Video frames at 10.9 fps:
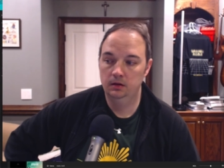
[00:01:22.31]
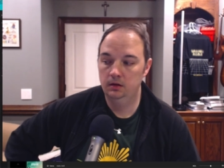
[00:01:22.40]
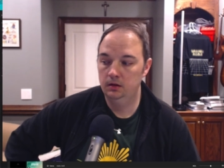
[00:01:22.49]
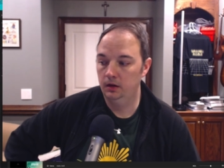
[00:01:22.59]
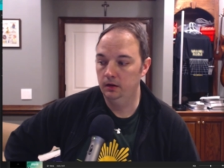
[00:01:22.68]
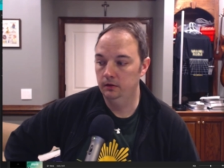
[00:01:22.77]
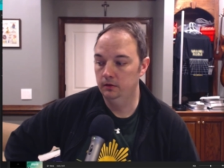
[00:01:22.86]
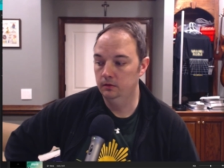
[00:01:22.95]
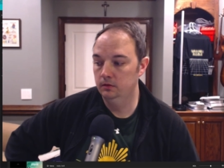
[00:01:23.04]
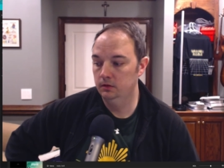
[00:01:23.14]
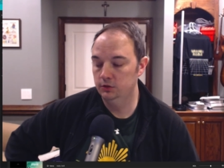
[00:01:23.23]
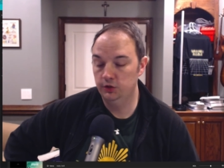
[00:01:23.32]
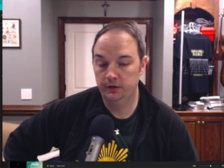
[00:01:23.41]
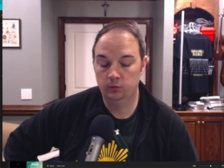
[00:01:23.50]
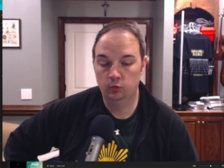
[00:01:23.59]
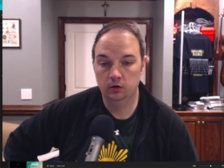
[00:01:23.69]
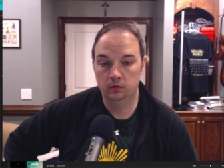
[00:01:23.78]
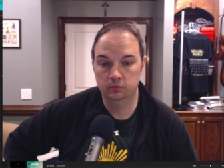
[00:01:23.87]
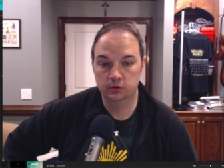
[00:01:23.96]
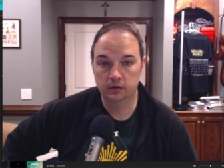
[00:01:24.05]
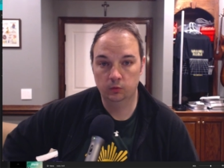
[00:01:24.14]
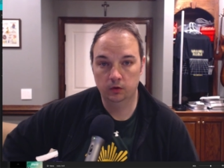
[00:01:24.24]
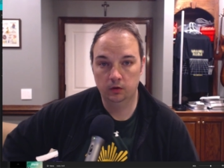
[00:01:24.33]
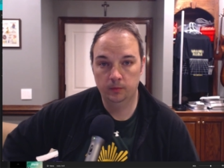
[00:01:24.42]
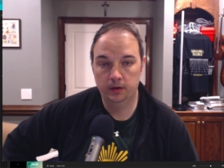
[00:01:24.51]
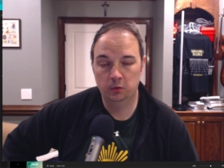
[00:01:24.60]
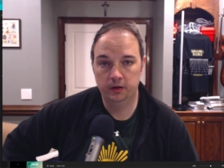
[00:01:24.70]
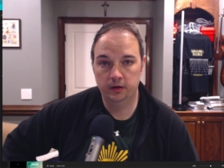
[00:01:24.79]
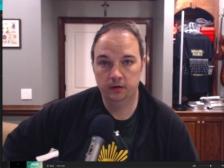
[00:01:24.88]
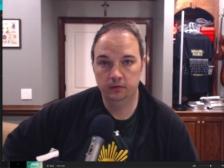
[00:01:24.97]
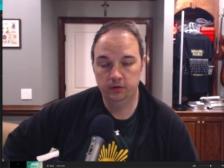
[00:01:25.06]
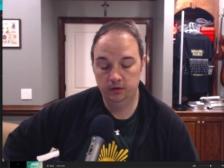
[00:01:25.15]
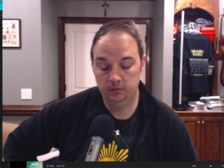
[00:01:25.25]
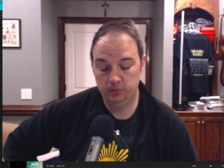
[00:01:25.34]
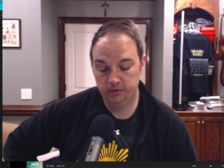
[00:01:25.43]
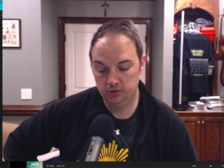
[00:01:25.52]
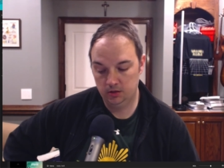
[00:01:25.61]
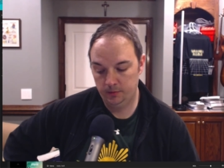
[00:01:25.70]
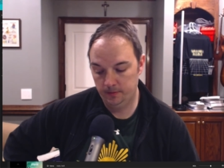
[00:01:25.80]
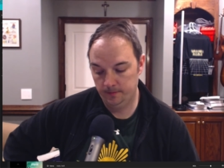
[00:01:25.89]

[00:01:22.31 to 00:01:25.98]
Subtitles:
I don't know, a giant worm trying to wiggle my way out of the position I'm in.